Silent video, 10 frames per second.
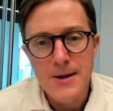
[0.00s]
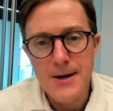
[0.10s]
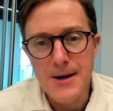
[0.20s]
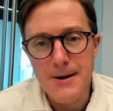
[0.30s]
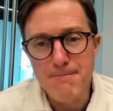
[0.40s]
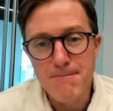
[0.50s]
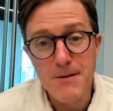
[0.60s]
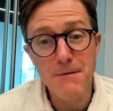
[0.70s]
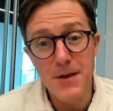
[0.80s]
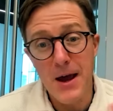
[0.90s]
Um,
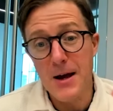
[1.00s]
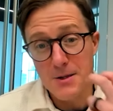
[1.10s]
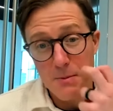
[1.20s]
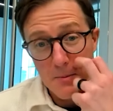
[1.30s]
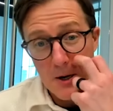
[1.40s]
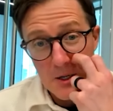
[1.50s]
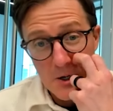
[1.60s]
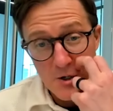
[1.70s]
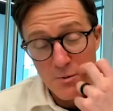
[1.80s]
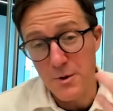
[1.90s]
left that, spent many
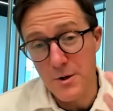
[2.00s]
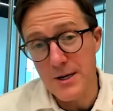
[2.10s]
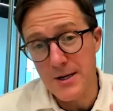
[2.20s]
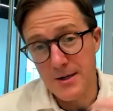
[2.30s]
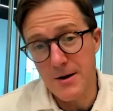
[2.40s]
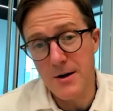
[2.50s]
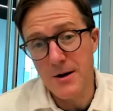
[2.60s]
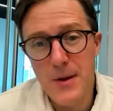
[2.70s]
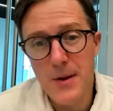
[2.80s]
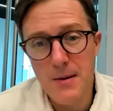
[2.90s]
years working as an
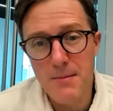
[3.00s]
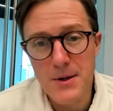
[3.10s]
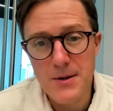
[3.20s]
entrepreneur